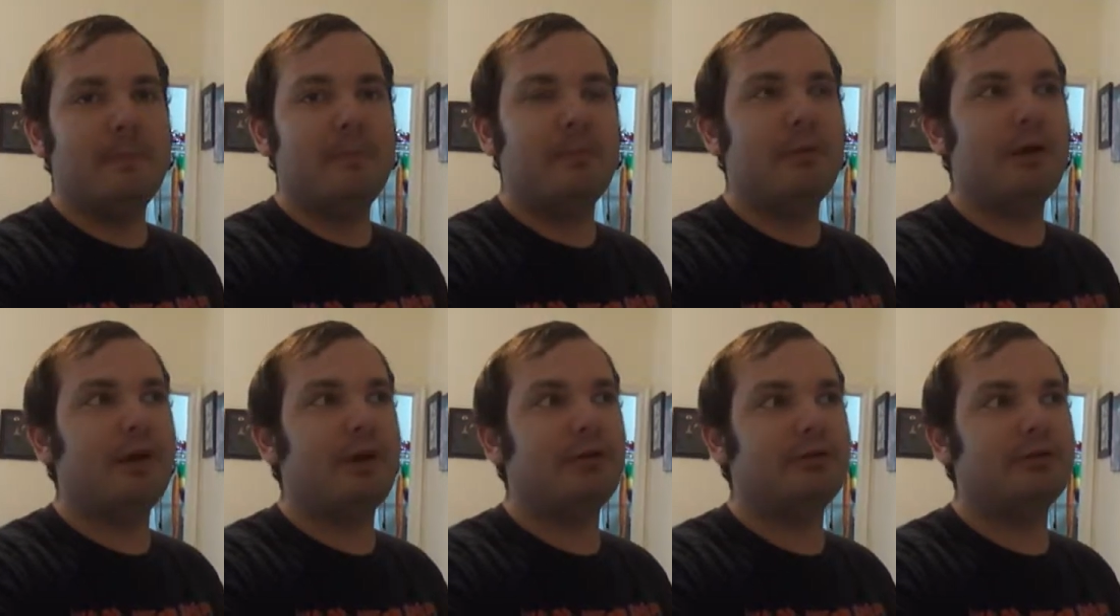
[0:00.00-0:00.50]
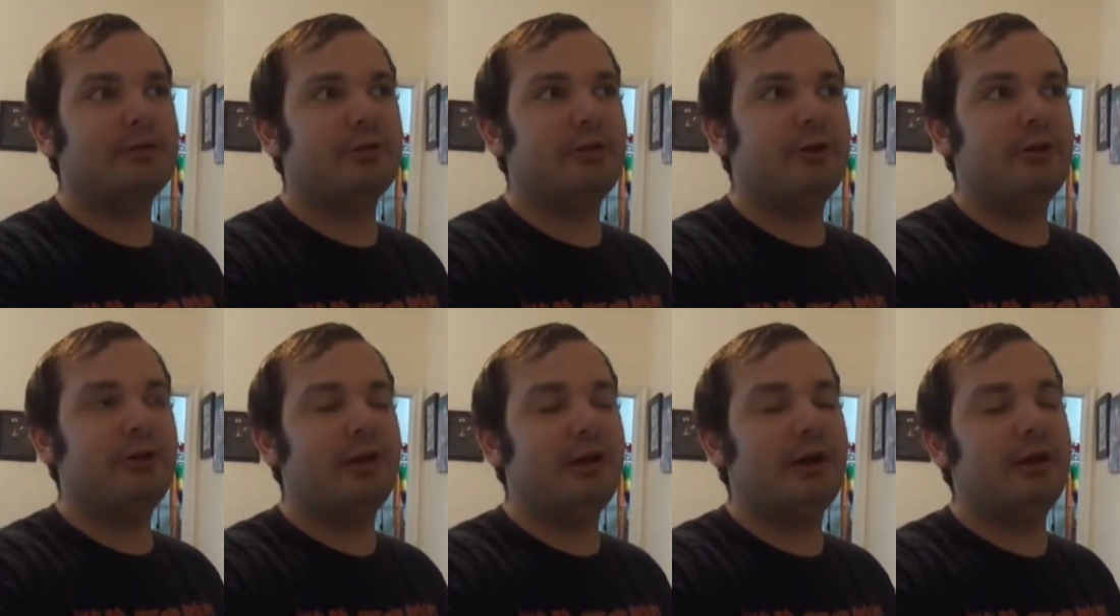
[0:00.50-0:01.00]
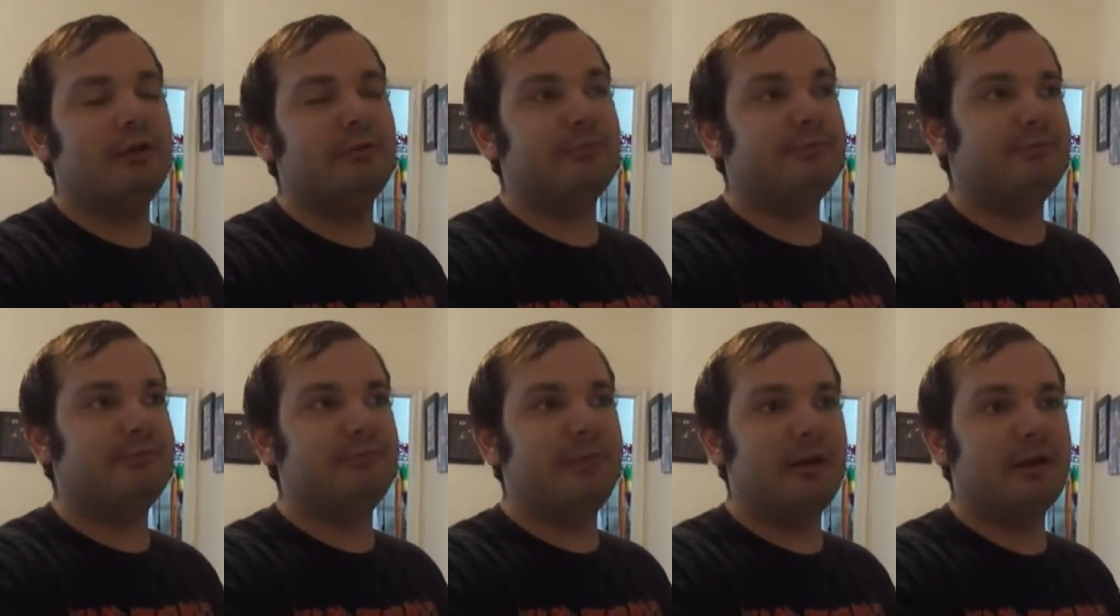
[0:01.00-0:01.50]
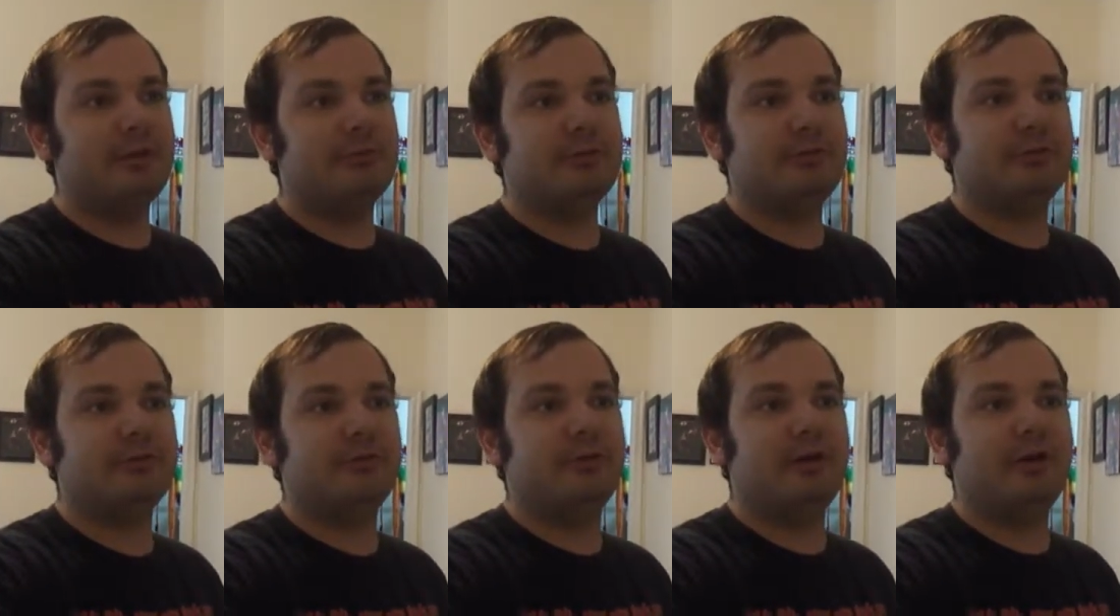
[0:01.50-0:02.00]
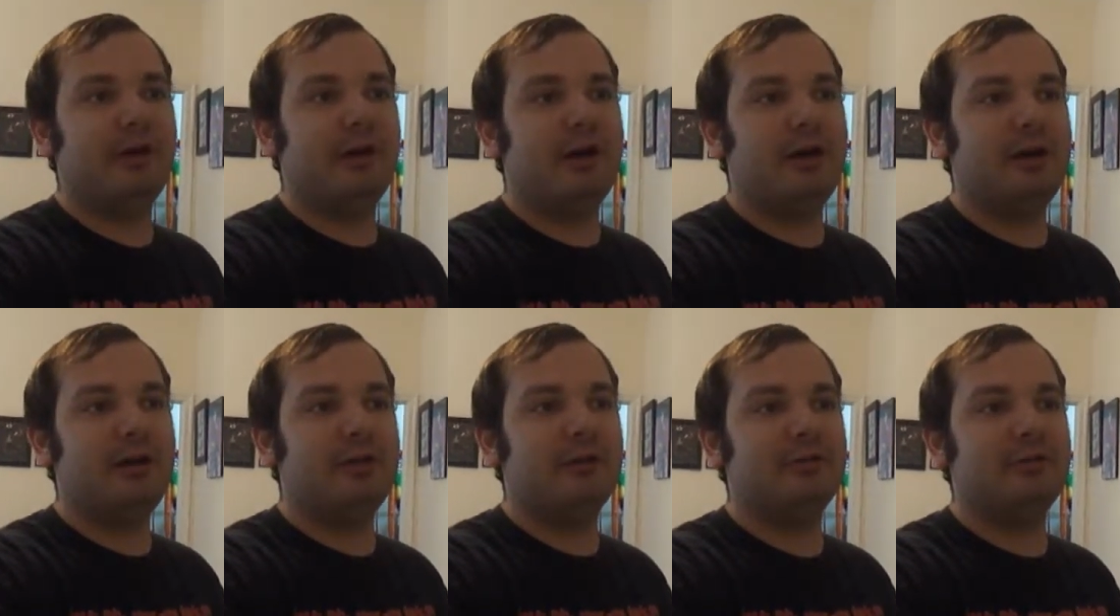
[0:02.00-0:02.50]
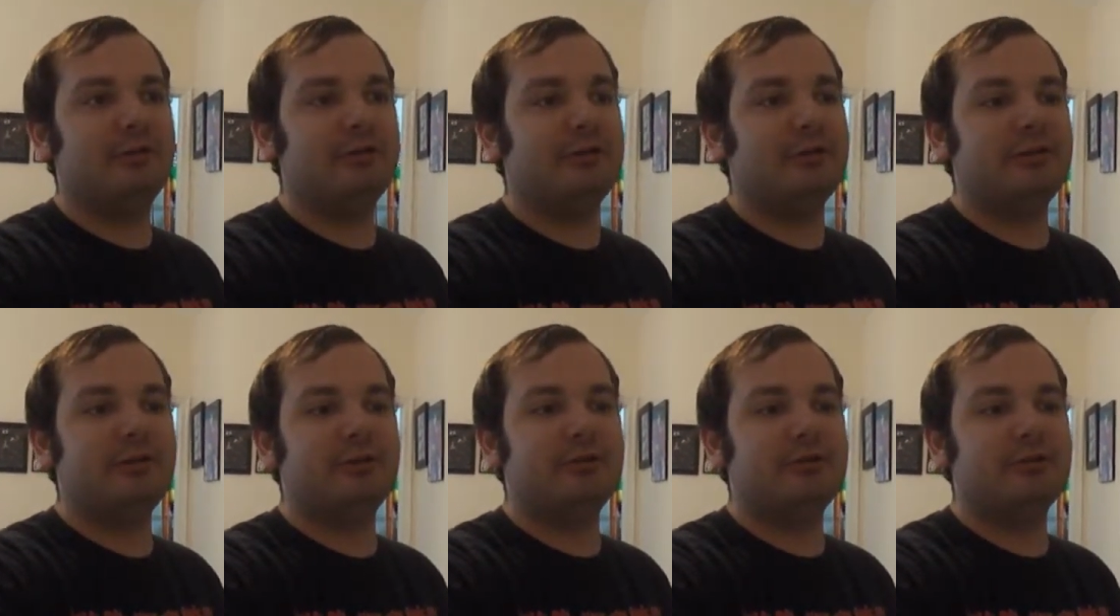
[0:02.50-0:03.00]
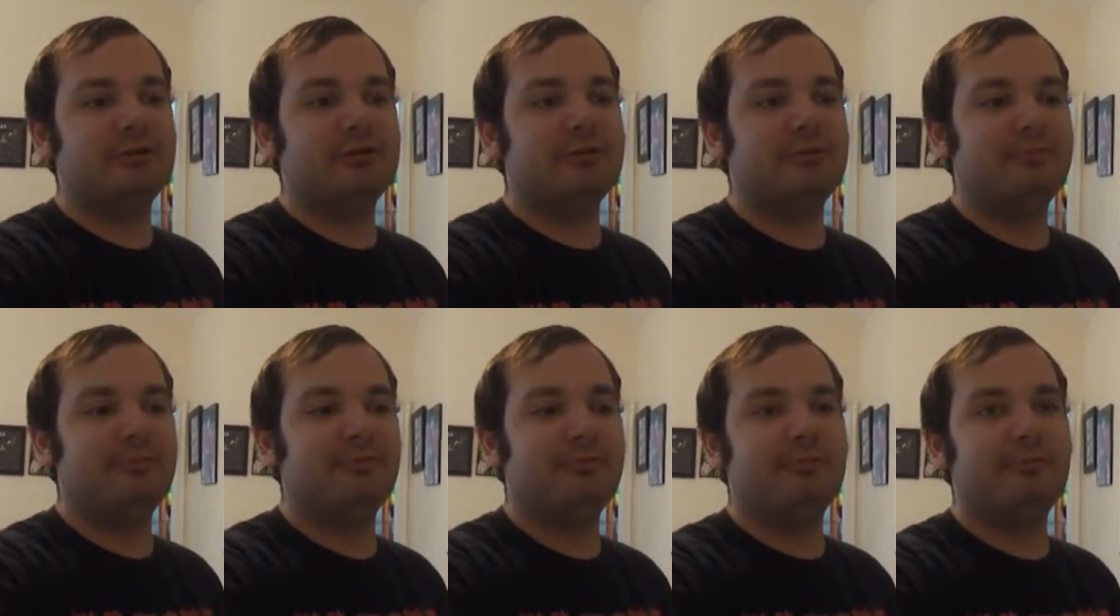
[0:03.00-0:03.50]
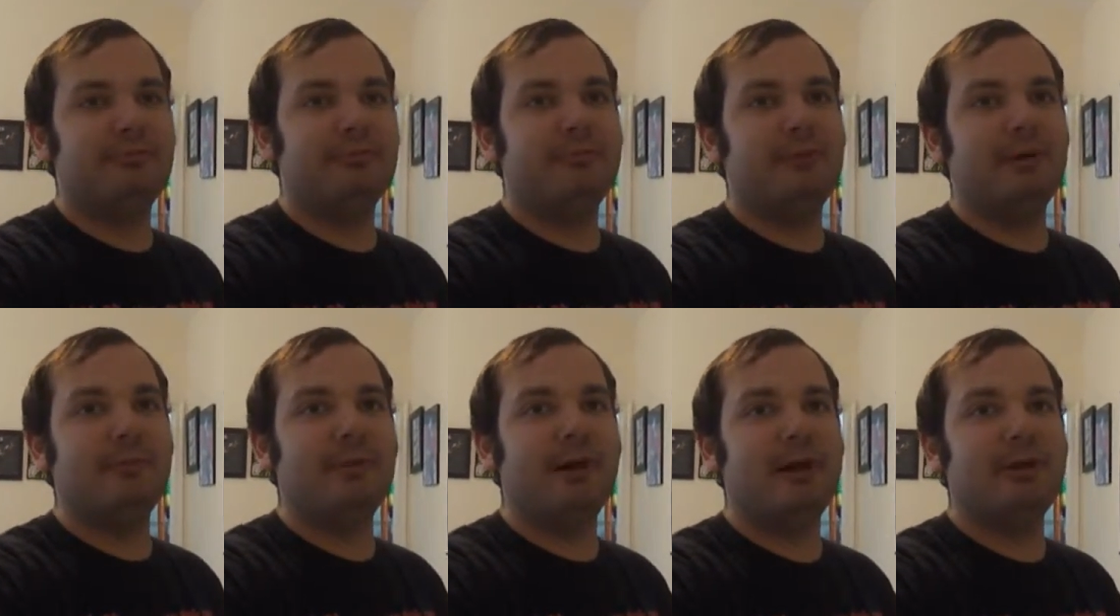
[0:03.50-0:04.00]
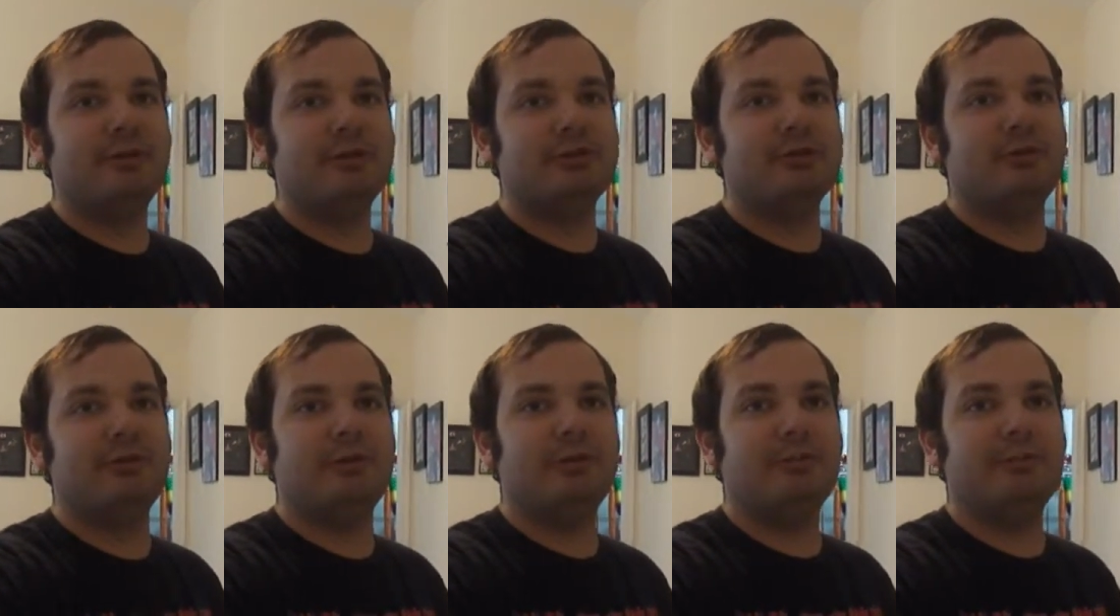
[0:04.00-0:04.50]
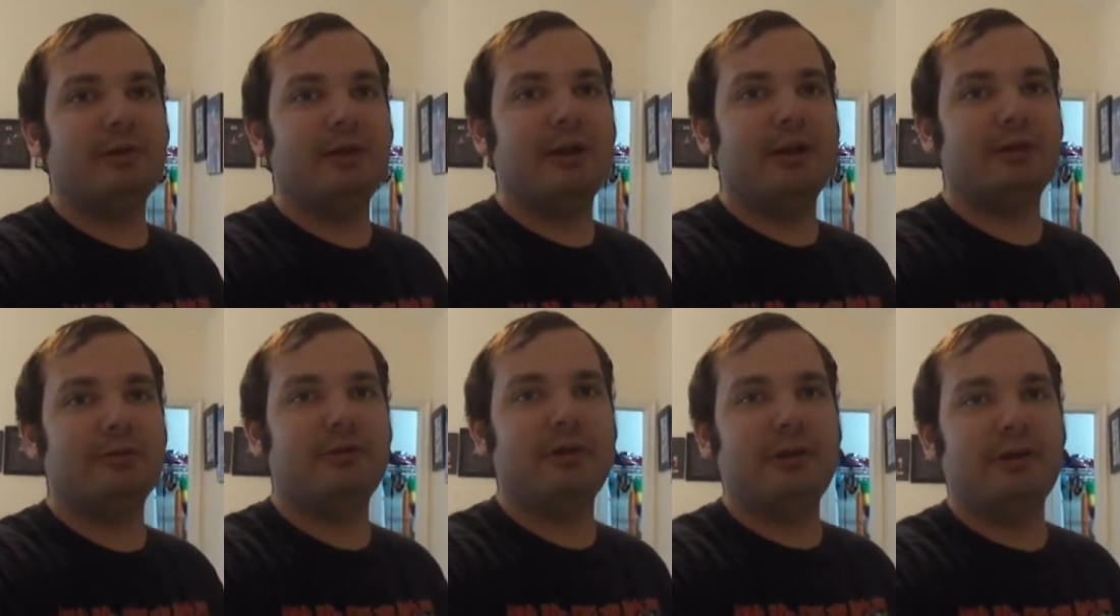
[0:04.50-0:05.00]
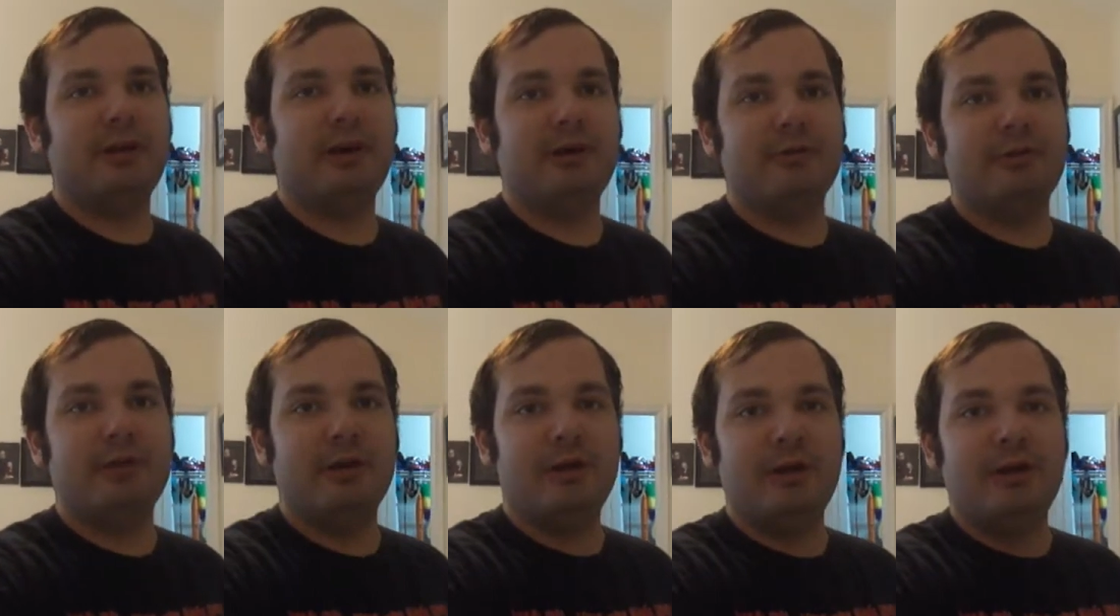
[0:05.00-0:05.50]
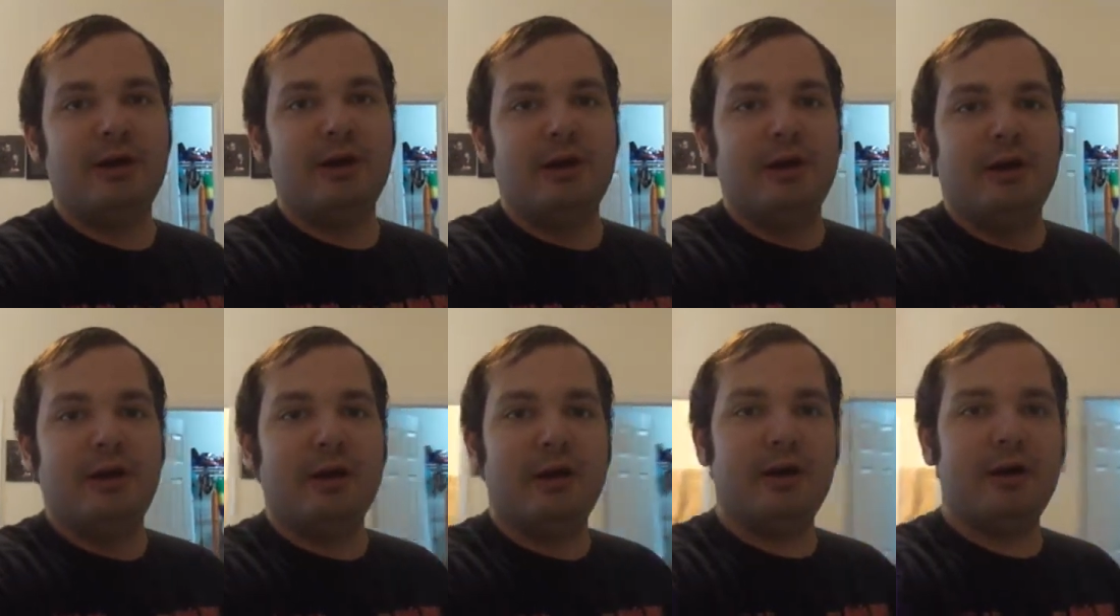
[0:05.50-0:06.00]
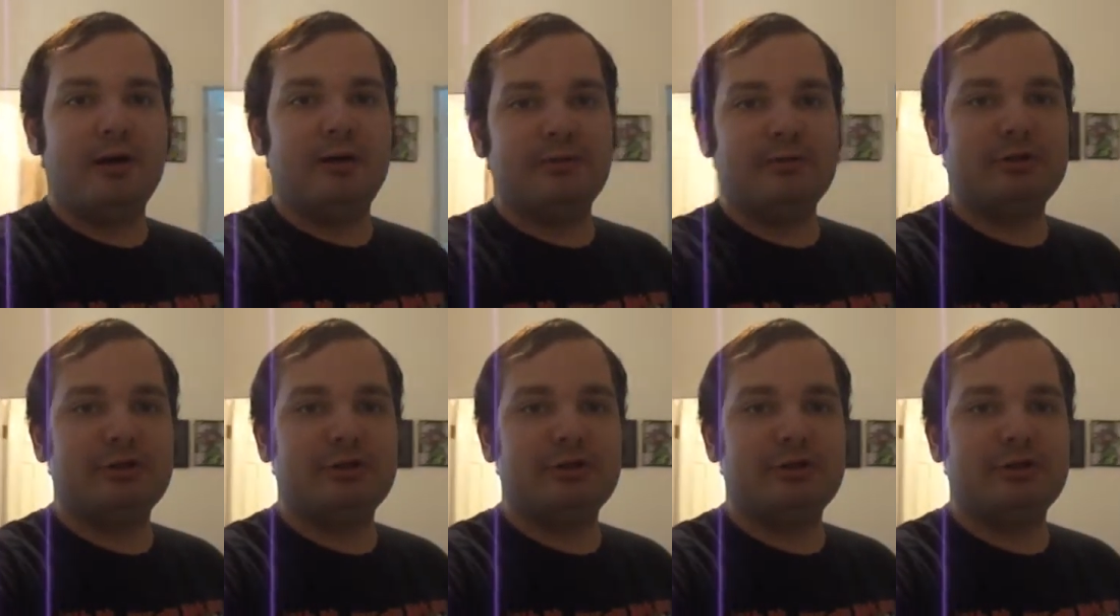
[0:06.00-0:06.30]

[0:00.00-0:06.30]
what else? Oh yeah, makeup tutorial. I literally just, my mind just went blank right now.